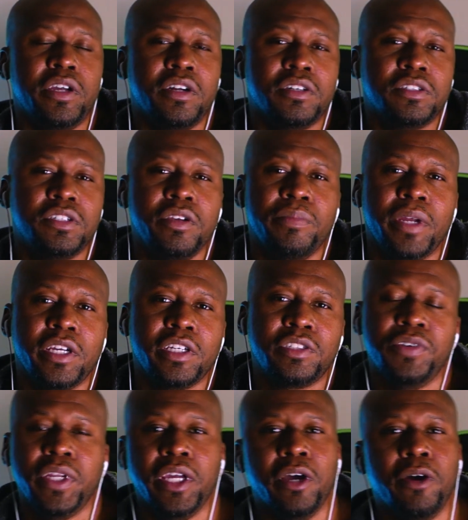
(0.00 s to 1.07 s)
and I'll see you in my next
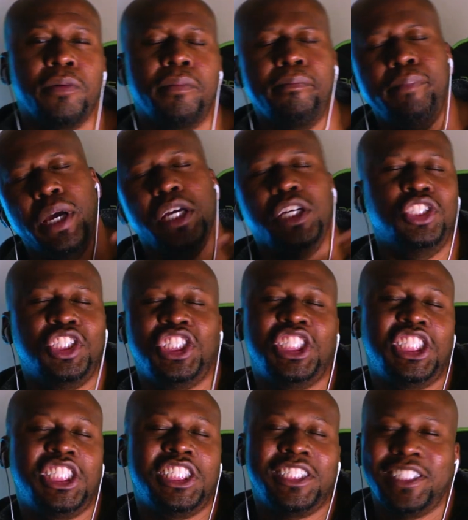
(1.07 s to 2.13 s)
video.
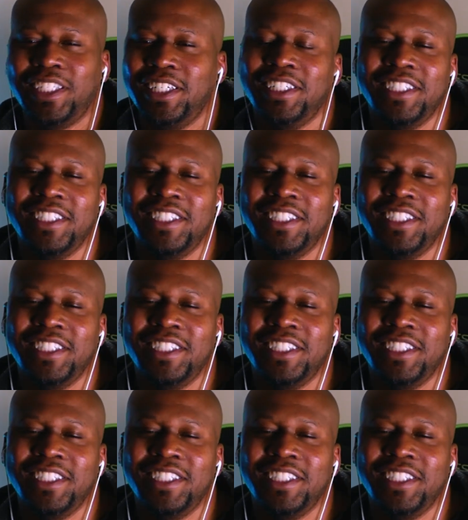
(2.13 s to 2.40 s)
Peace.